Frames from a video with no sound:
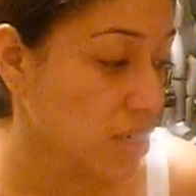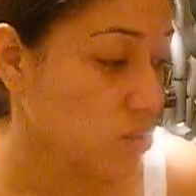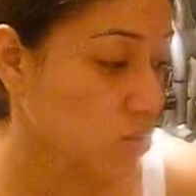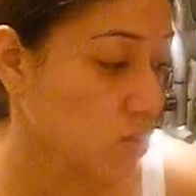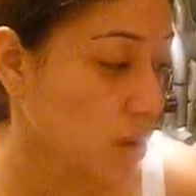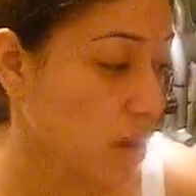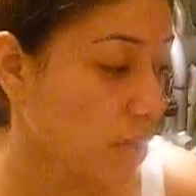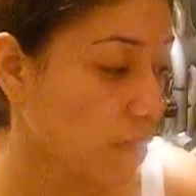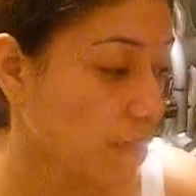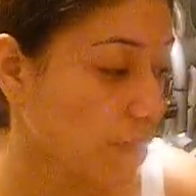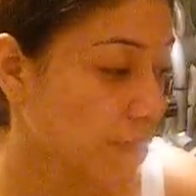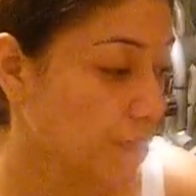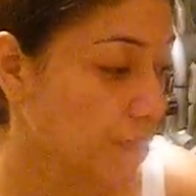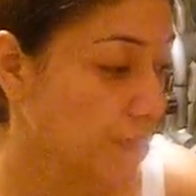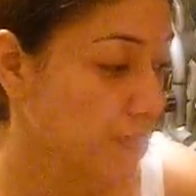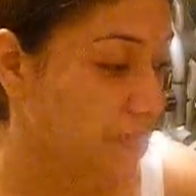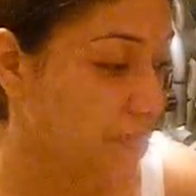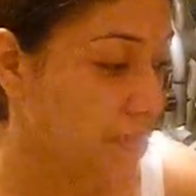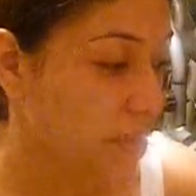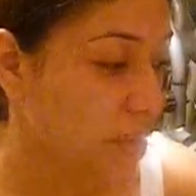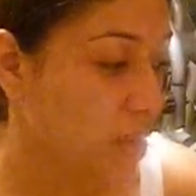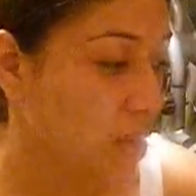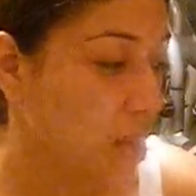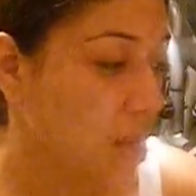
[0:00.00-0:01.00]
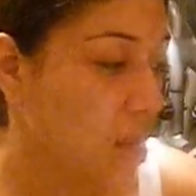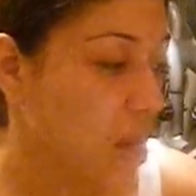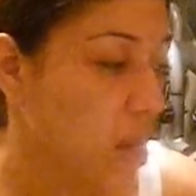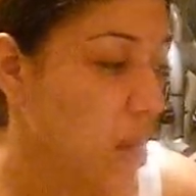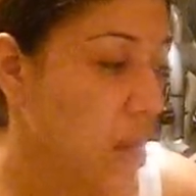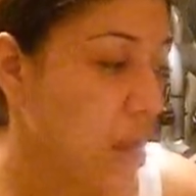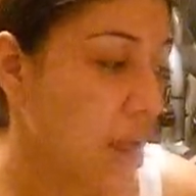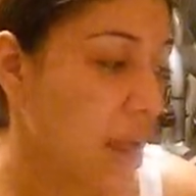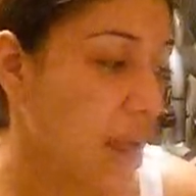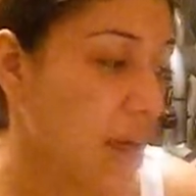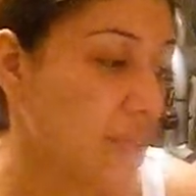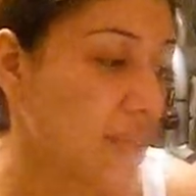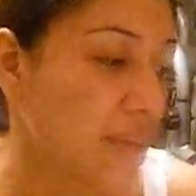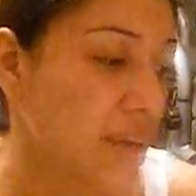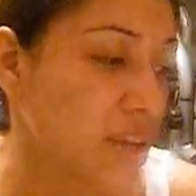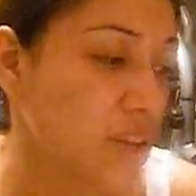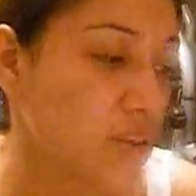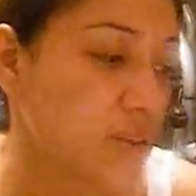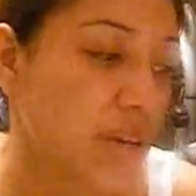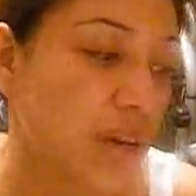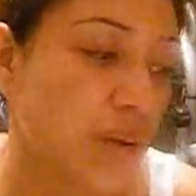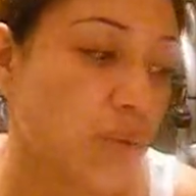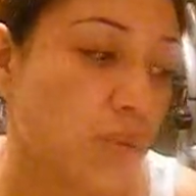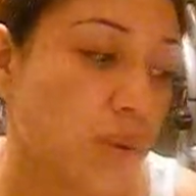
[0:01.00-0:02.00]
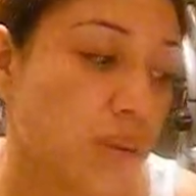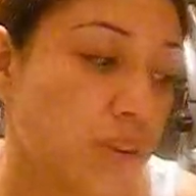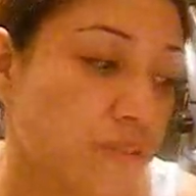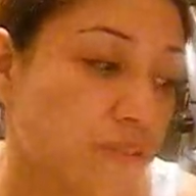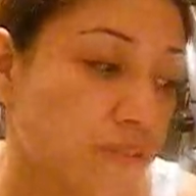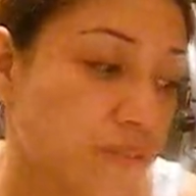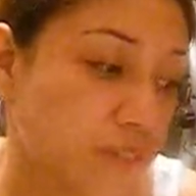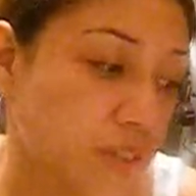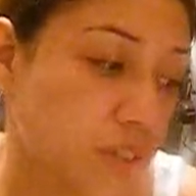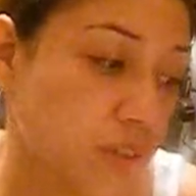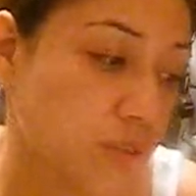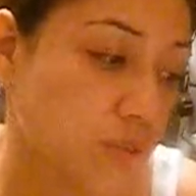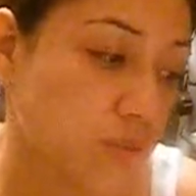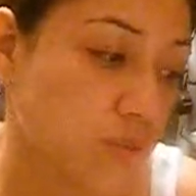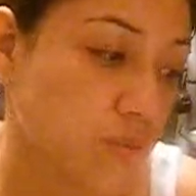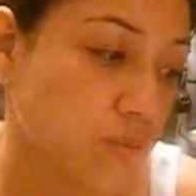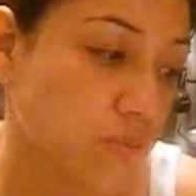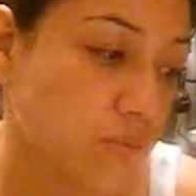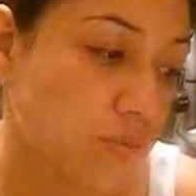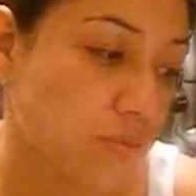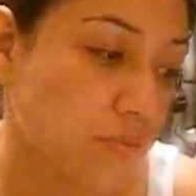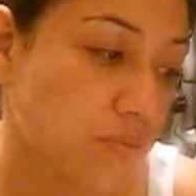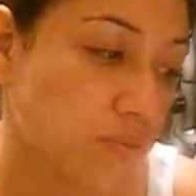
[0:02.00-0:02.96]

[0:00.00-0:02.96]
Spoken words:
as well. And then you get 1 fruit.